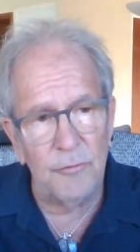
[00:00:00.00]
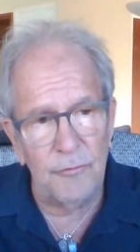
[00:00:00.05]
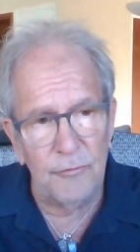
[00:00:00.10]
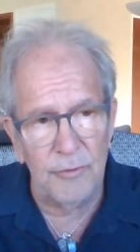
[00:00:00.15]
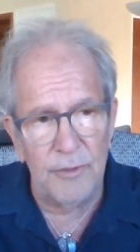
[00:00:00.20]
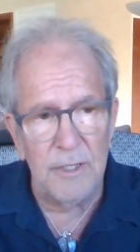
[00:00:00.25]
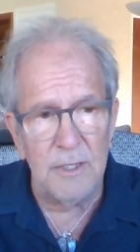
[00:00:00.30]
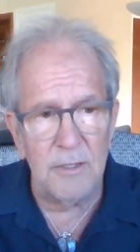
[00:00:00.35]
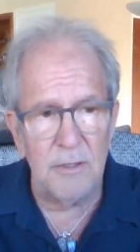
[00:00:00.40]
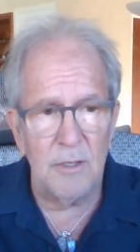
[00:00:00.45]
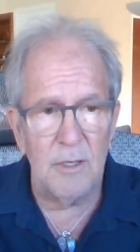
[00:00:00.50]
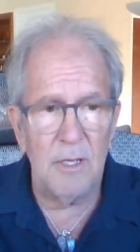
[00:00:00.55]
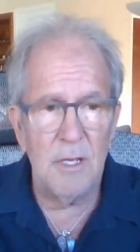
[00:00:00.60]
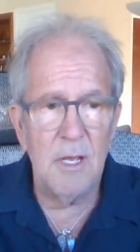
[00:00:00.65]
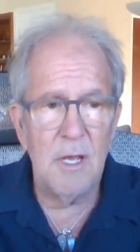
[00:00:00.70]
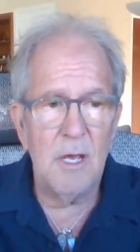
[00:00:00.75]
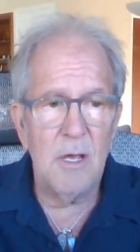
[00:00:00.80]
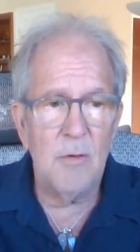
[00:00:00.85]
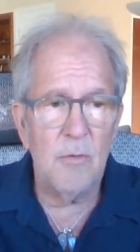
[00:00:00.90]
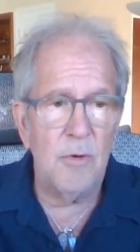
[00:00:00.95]
feel
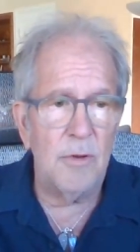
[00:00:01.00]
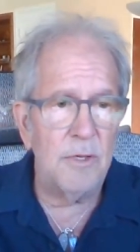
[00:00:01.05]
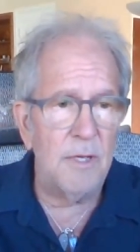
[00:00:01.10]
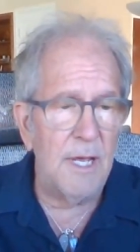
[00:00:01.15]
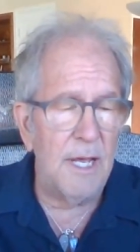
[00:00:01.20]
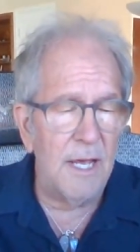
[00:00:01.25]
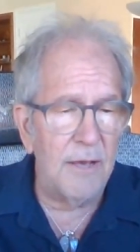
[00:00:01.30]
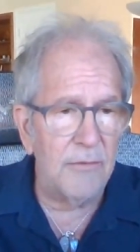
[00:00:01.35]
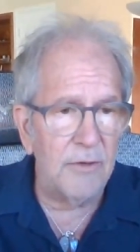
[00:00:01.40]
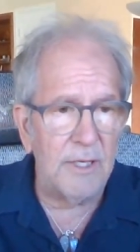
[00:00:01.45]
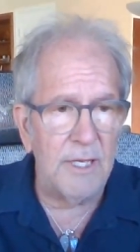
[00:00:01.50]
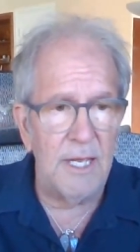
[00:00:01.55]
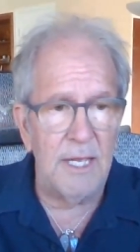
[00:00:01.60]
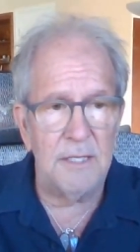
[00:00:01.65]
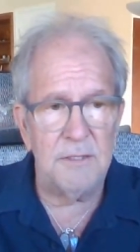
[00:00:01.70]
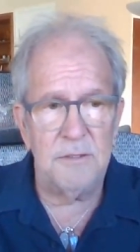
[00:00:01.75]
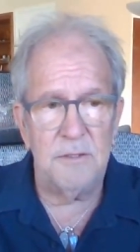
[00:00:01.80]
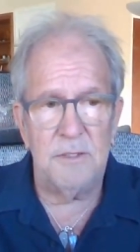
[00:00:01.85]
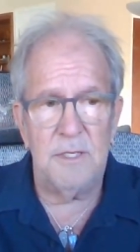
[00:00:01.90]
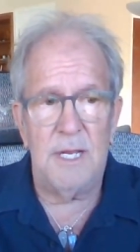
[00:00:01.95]
when they have a
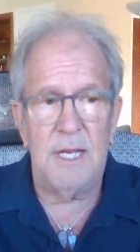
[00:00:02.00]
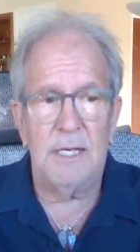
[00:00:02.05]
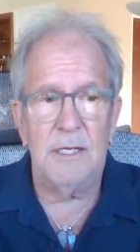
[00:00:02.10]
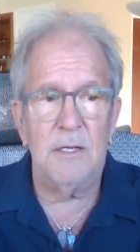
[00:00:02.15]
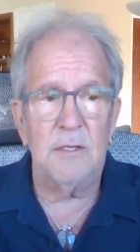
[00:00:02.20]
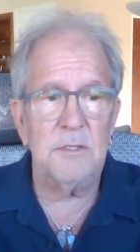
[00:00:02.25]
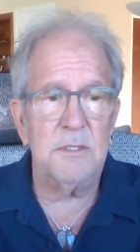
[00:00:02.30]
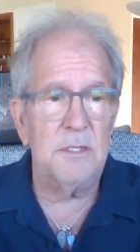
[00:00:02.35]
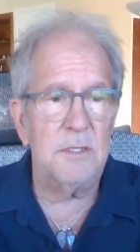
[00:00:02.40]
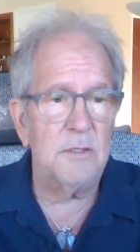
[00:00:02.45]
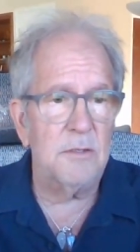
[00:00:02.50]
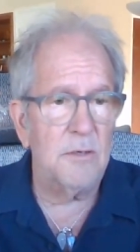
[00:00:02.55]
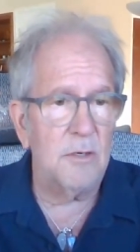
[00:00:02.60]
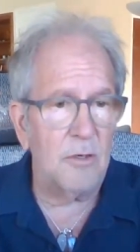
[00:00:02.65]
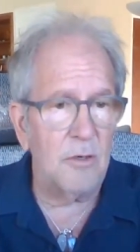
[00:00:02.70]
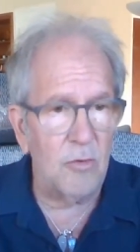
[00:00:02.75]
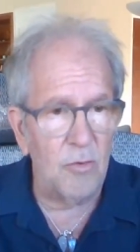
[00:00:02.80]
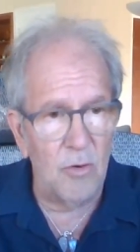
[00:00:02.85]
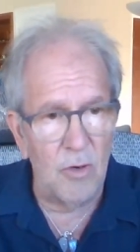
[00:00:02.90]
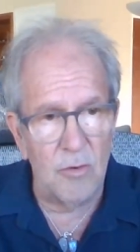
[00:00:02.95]
cancer diagnosis or a
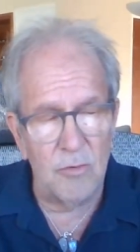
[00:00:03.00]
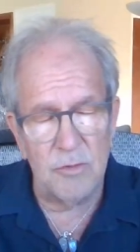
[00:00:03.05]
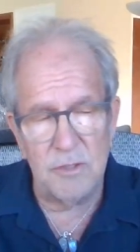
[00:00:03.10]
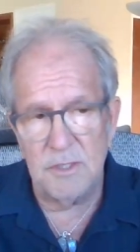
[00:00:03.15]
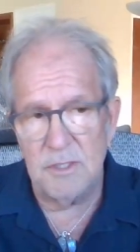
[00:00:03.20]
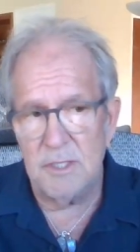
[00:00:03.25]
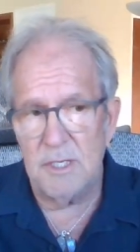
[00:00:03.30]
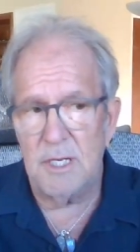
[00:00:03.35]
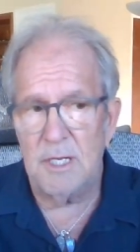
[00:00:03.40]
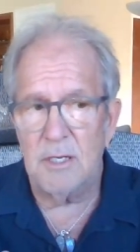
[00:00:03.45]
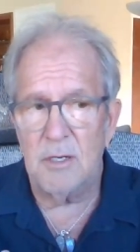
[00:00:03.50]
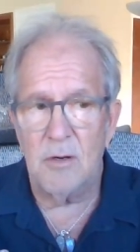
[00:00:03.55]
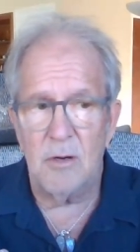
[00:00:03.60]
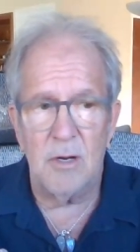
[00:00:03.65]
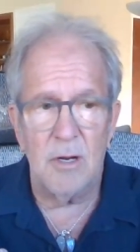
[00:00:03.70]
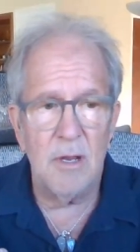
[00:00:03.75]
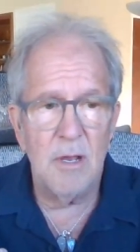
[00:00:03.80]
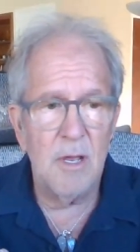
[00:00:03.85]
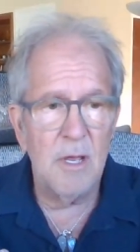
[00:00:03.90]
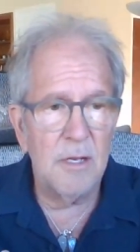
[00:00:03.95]
Crohn's thing
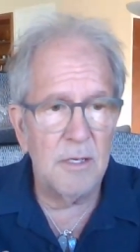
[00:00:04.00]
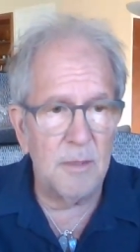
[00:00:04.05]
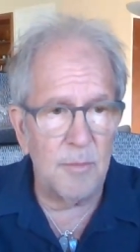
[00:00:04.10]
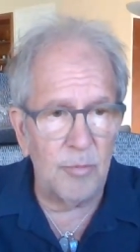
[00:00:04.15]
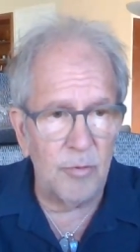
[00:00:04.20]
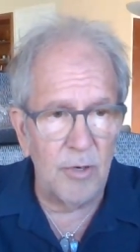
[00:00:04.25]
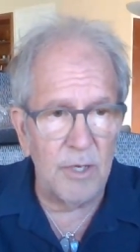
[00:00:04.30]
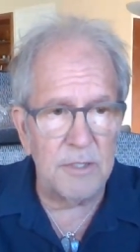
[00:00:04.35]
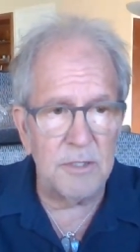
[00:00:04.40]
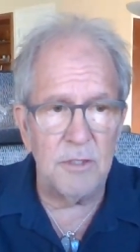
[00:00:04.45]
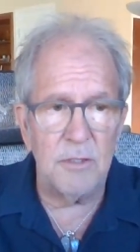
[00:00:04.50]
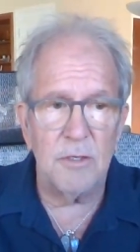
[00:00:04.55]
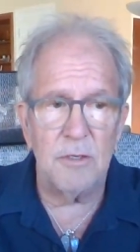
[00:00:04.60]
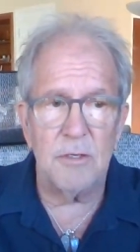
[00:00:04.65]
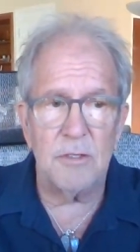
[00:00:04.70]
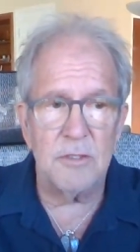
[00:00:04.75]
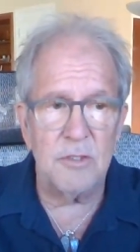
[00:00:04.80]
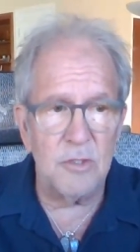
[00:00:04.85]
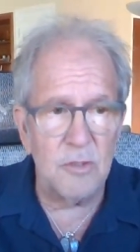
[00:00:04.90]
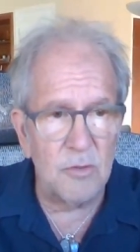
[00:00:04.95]
or depression or
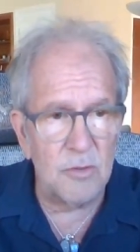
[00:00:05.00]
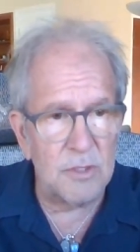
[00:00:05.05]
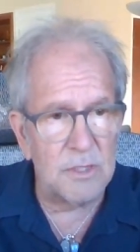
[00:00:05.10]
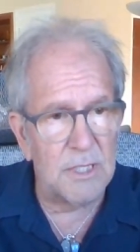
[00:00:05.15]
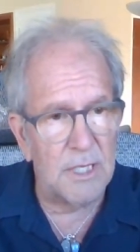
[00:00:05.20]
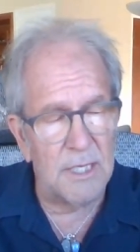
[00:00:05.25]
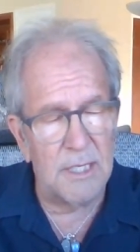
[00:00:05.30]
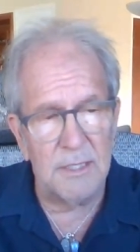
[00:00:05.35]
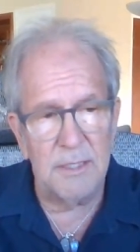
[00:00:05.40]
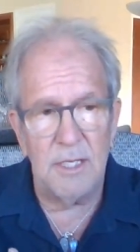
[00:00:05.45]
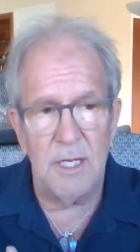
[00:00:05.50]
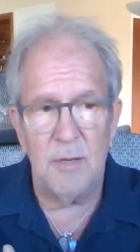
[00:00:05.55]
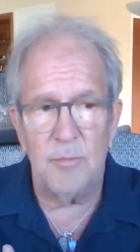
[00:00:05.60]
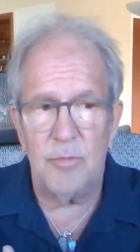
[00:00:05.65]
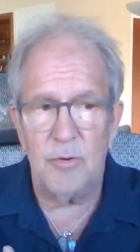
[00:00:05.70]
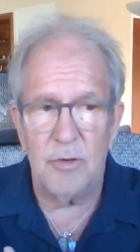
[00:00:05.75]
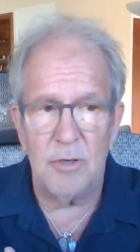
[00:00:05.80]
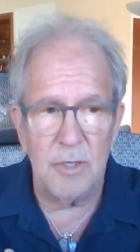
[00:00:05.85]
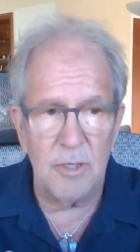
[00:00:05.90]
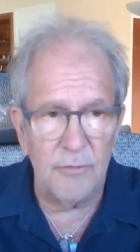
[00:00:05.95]
a suicide
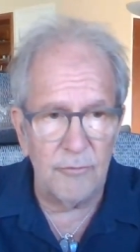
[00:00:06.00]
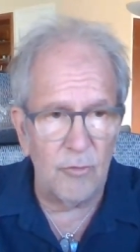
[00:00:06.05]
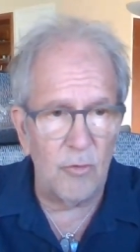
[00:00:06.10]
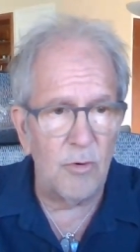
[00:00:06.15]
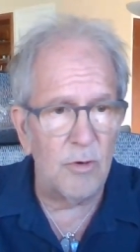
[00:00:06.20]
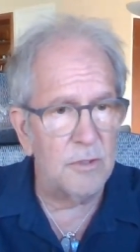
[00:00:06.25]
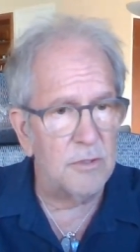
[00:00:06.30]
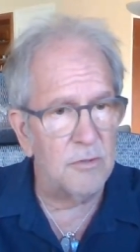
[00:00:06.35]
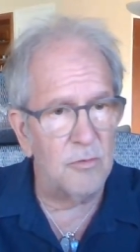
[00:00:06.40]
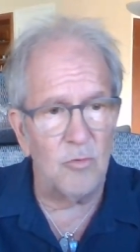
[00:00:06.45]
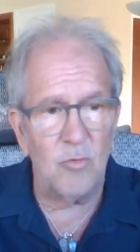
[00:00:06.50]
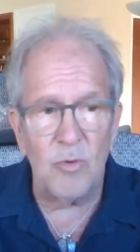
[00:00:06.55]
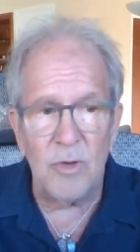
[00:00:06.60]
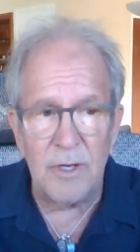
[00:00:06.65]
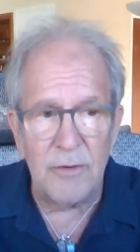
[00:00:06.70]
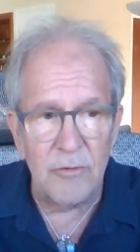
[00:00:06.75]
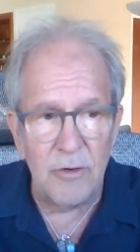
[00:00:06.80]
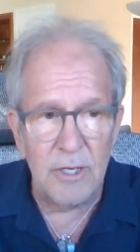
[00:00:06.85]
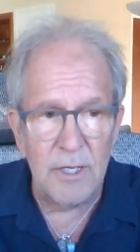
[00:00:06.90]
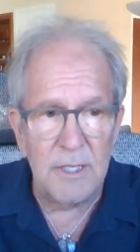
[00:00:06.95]
attempt or a divorce or
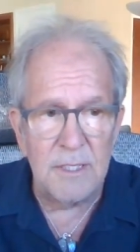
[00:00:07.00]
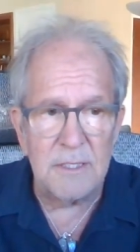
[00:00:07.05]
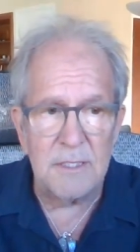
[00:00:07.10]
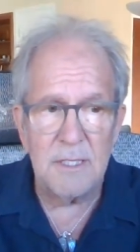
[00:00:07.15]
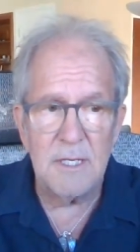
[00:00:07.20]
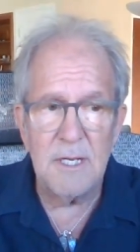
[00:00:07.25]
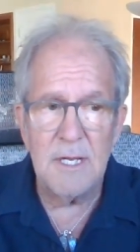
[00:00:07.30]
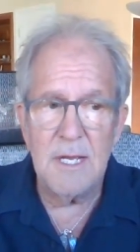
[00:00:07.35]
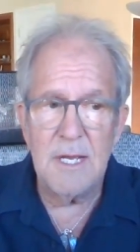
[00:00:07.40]
whatever it is.